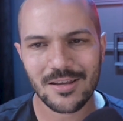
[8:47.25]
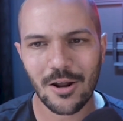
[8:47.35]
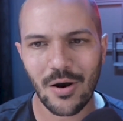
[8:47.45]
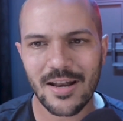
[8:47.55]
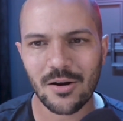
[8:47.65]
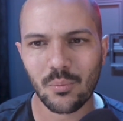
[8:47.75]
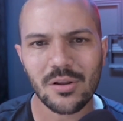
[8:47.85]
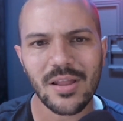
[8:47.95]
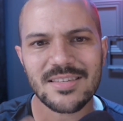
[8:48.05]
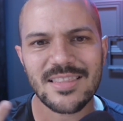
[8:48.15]
I didn't
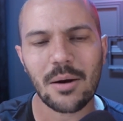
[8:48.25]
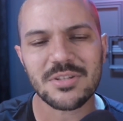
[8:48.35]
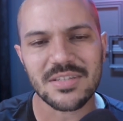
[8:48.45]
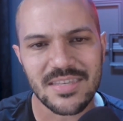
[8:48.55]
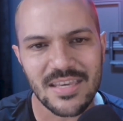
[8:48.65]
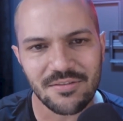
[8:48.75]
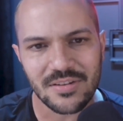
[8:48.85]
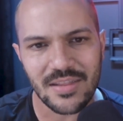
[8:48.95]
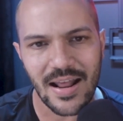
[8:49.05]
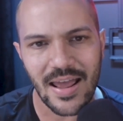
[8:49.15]
realize that was a
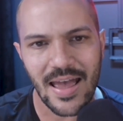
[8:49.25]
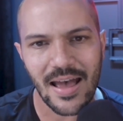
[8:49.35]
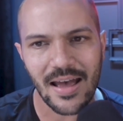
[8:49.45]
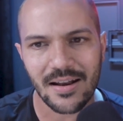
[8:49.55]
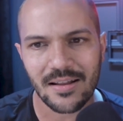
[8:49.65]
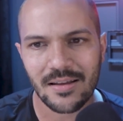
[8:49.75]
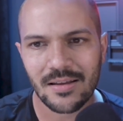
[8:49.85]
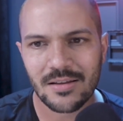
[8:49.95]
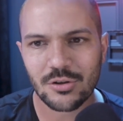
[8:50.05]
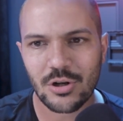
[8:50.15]
gift that I had.
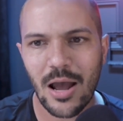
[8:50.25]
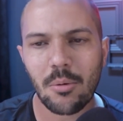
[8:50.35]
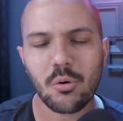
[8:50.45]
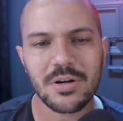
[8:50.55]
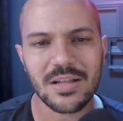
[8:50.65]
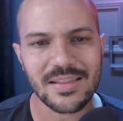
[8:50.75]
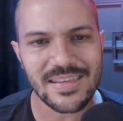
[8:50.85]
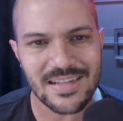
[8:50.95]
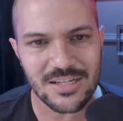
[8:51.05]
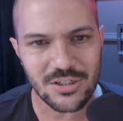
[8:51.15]
So now I'm going to
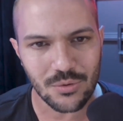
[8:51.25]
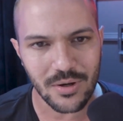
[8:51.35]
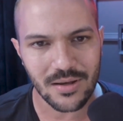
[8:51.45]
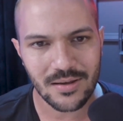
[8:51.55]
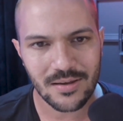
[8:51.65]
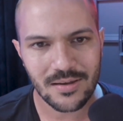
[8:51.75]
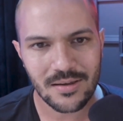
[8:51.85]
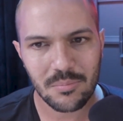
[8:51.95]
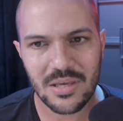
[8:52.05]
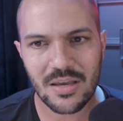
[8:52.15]
lean into it
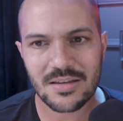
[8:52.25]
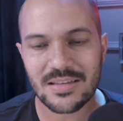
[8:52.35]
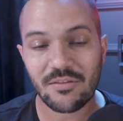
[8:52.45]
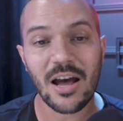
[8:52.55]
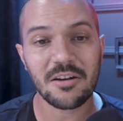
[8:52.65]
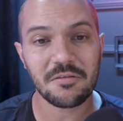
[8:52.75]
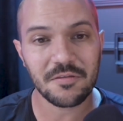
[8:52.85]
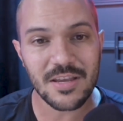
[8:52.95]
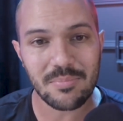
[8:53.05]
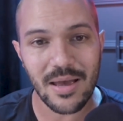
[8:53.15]
because I've gotten
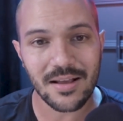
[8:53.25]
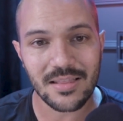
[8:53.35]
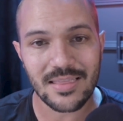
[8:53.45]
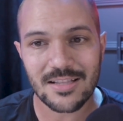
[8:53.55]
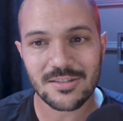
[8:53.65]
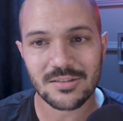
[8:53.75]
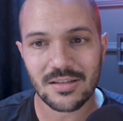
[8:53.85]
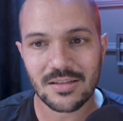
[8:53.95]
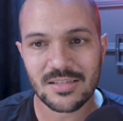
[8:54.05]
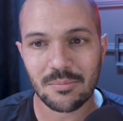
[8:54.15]
feedback that that's
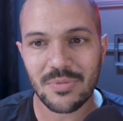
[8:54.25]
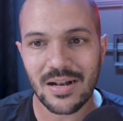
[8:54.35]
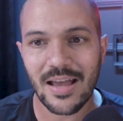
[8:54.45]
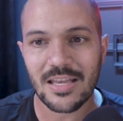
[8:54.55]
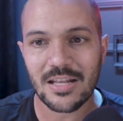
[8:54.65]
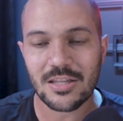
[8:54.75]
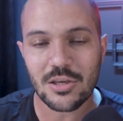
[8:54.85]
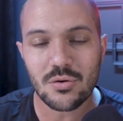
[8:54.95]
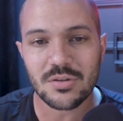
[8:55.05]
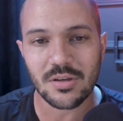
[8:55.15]
something I can
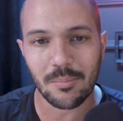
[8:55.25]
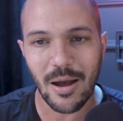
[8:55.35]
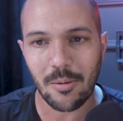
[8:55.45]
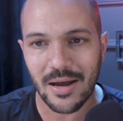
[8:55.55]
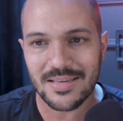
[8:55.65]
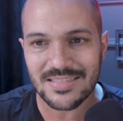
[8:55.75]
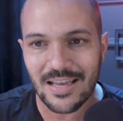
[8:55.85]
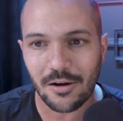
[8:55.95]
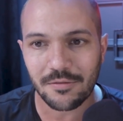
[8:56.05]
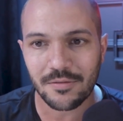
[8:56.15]
use about
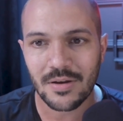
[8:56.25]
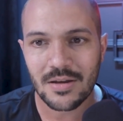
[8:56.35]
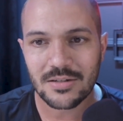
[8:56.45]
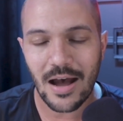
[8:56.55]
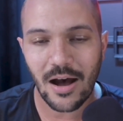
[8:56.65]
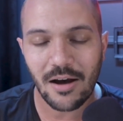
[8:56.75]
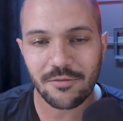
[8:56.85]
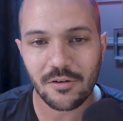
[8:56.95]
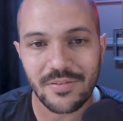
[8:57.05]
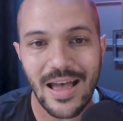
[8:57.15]
myself to
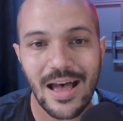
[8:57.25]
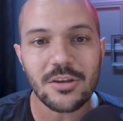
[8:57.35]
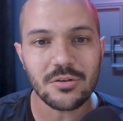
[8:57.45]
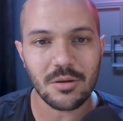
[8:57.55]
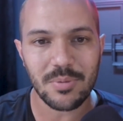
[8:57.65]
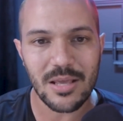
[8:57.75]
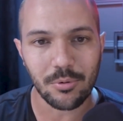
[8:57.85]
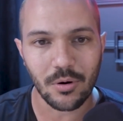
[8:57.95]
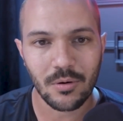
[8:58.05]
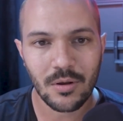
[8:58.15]
offer value to
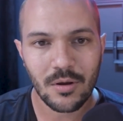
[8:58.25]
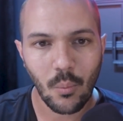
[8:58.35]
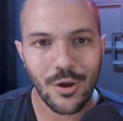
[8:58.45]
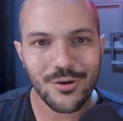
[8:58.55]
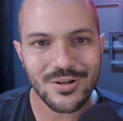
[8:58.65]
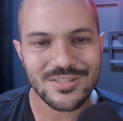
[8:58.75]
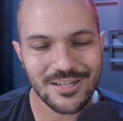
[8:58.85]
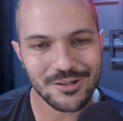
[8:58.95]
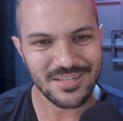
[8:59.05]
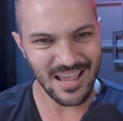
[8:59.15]
people, whether it's
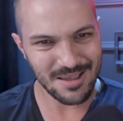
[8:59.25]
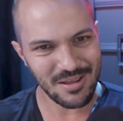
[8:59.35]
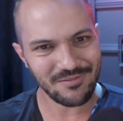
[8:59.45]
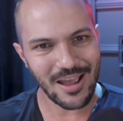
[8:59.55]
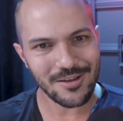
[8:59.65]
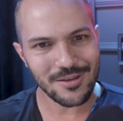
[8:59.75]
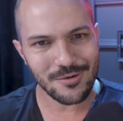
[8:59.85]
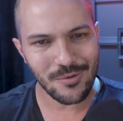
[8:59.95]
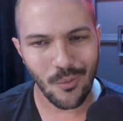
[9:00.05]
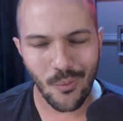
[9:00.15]
entertainment
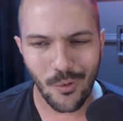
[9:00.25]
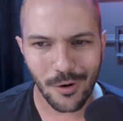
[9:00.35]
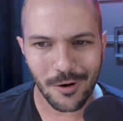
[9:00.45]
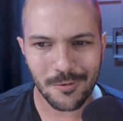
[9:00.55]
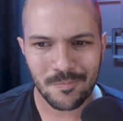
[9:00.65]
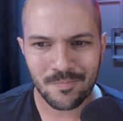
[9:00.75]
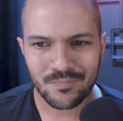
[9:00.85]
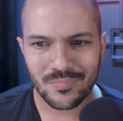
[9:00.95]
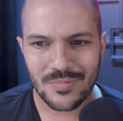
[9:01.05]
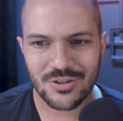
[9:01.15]
value or
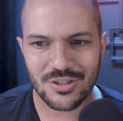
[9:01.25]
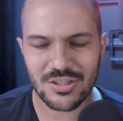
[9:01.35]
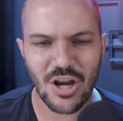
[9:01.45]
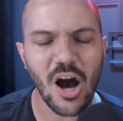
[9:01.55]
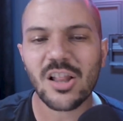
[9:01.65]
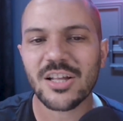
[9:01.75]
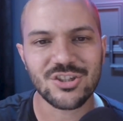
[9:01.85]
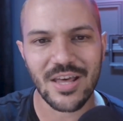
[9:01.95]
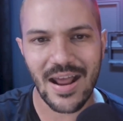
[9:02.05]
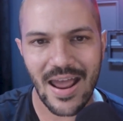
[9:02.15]
just
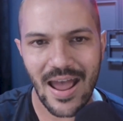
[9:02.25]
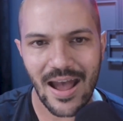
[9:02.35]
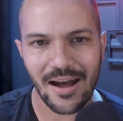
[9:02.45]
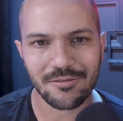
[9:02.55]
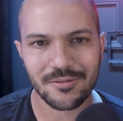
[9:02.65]
knowledge that I have.